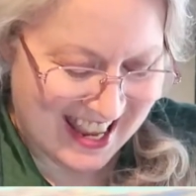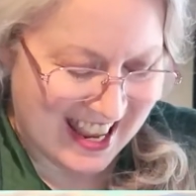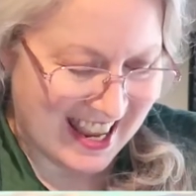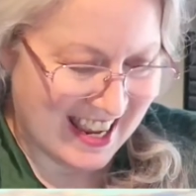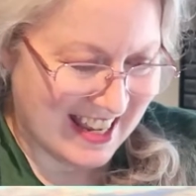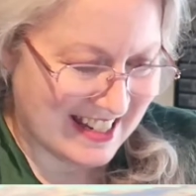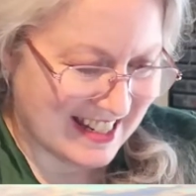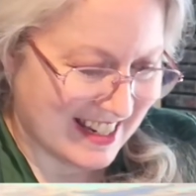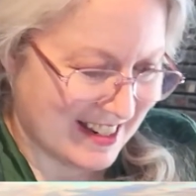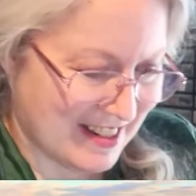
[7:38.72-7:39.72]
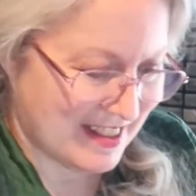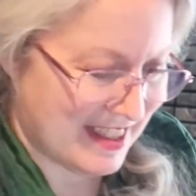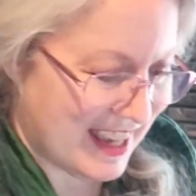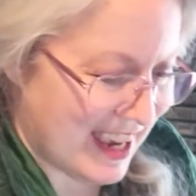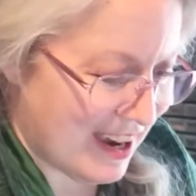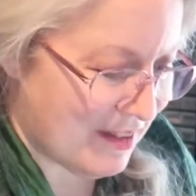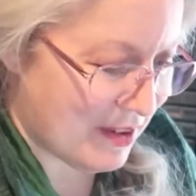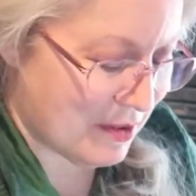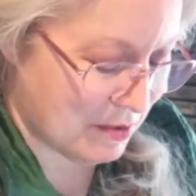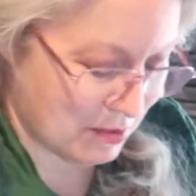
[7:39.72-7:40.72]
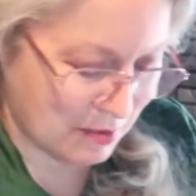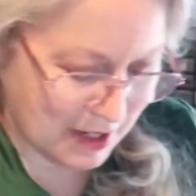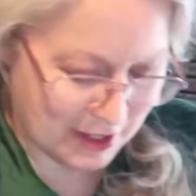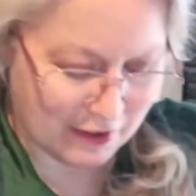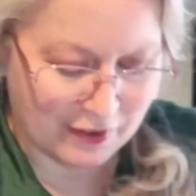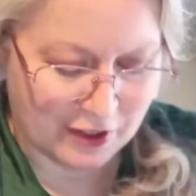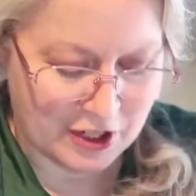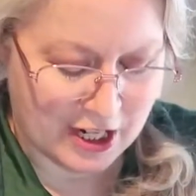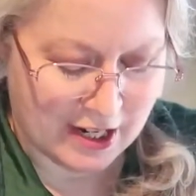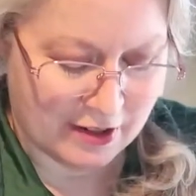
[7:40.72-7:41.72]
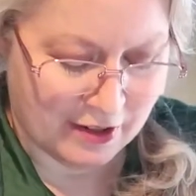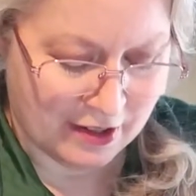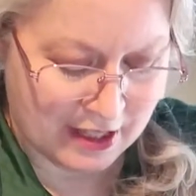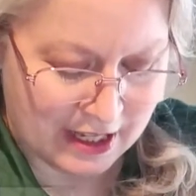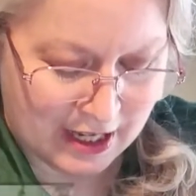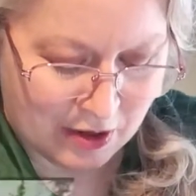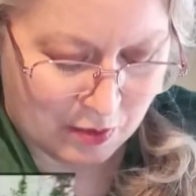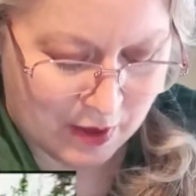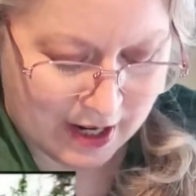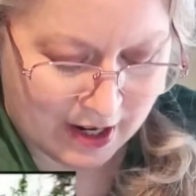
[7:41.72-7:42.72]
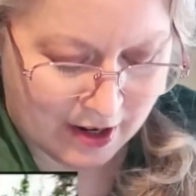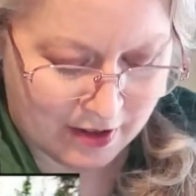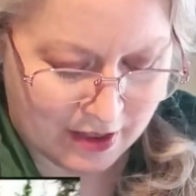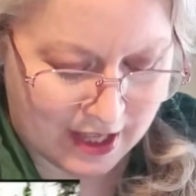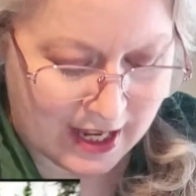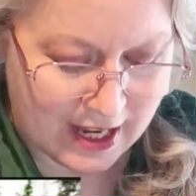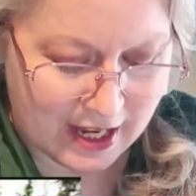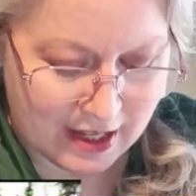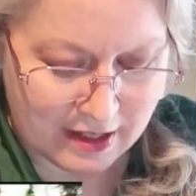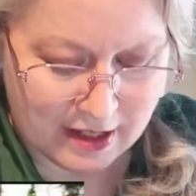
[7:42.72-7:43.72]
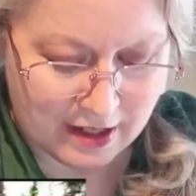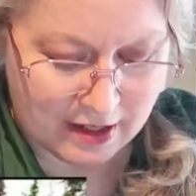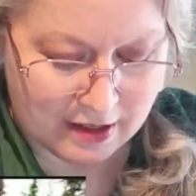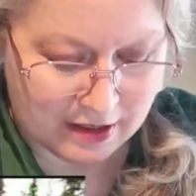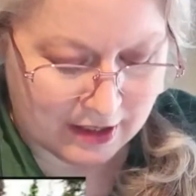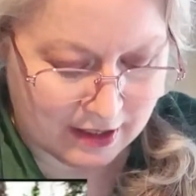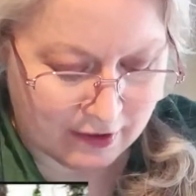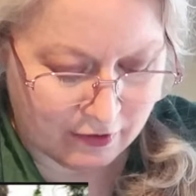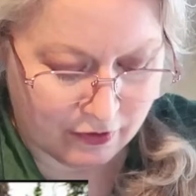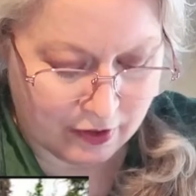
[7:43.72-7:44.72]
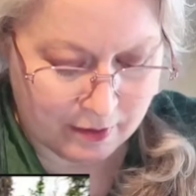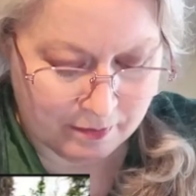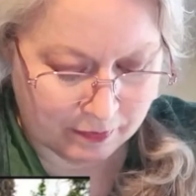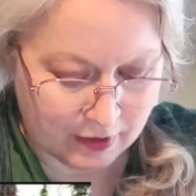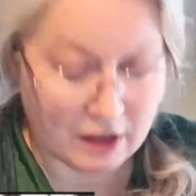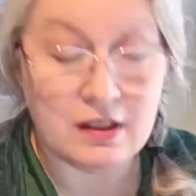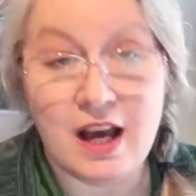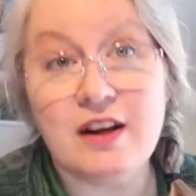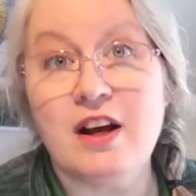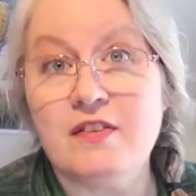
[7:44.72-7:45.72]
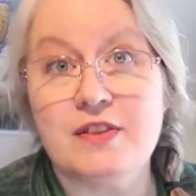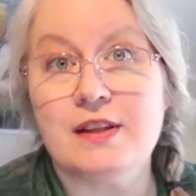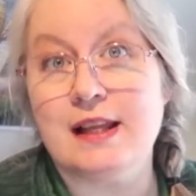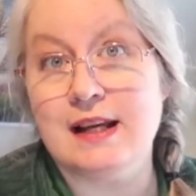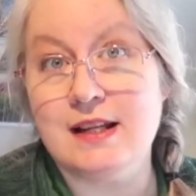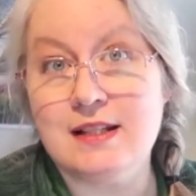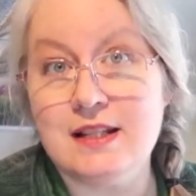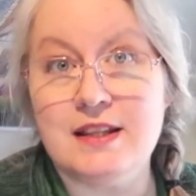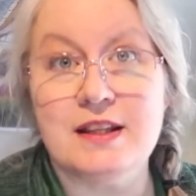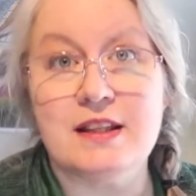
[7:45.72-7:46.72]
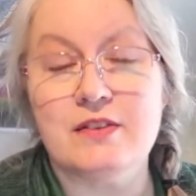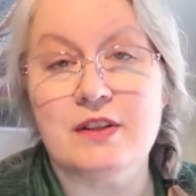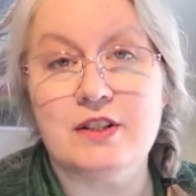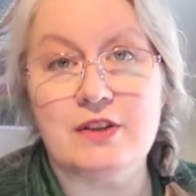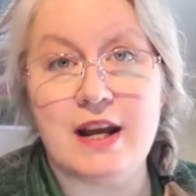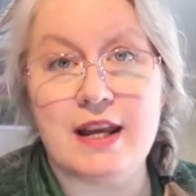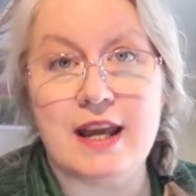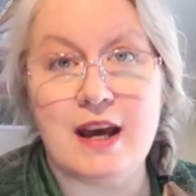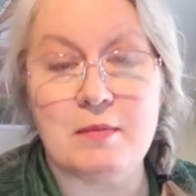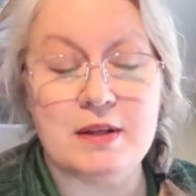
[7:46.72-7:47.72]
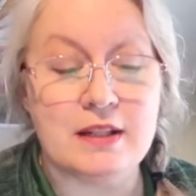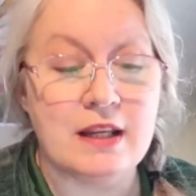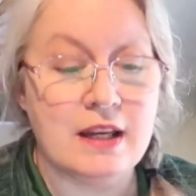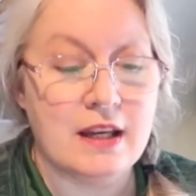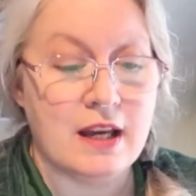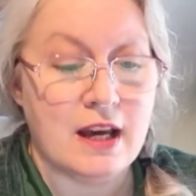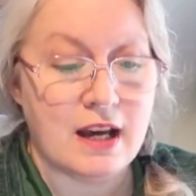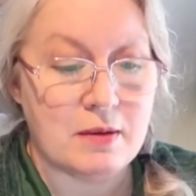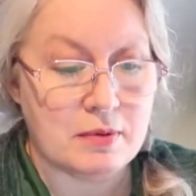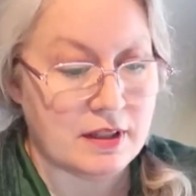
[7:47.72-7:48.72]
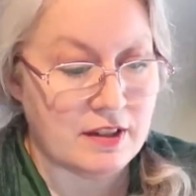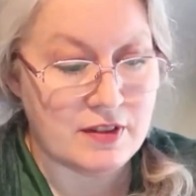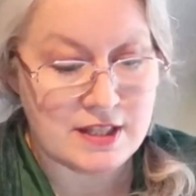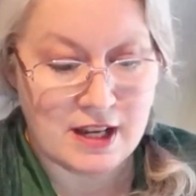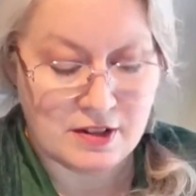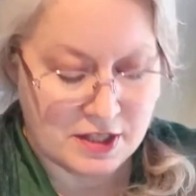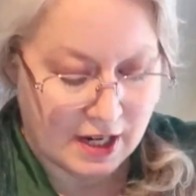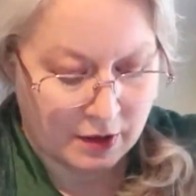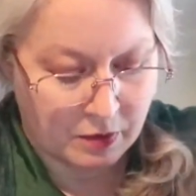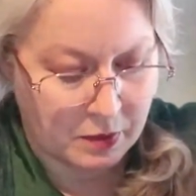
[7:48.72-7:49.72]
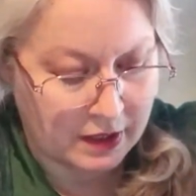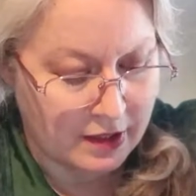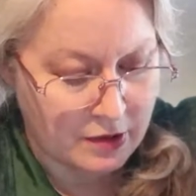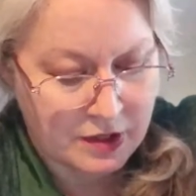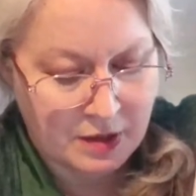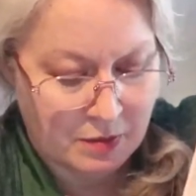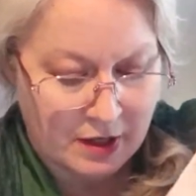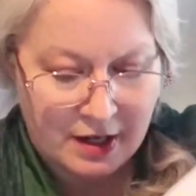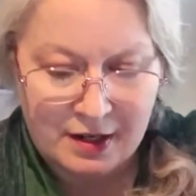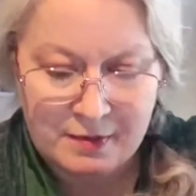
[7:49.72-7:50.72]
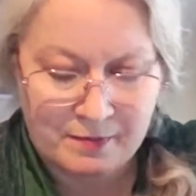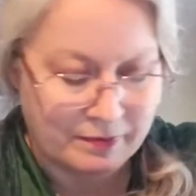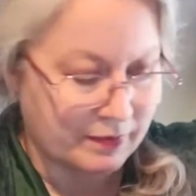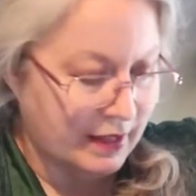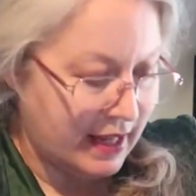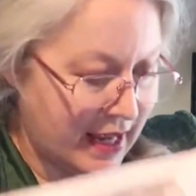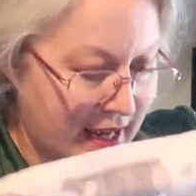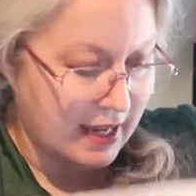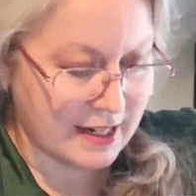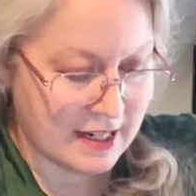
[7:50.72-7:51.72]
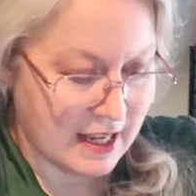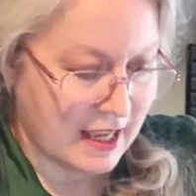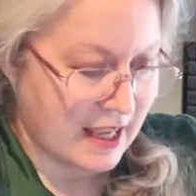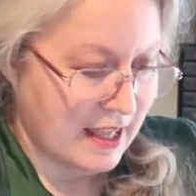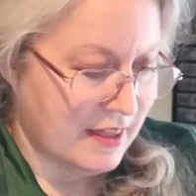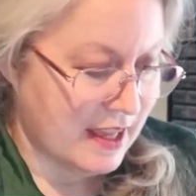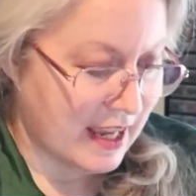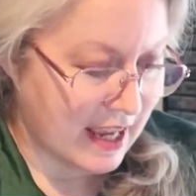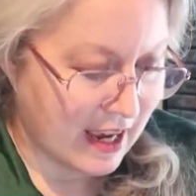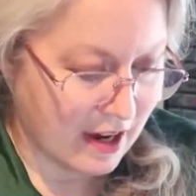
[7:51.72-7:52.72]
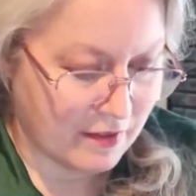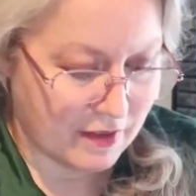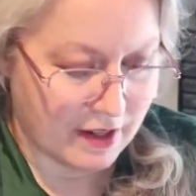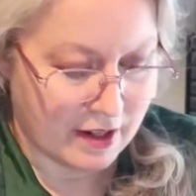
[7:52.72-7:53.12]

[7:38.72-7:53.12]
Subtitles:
And they have a wonderful channel where they live a lot off the land, and they live in a dry cabin. I believe it's outside of Willow somewhere. And they have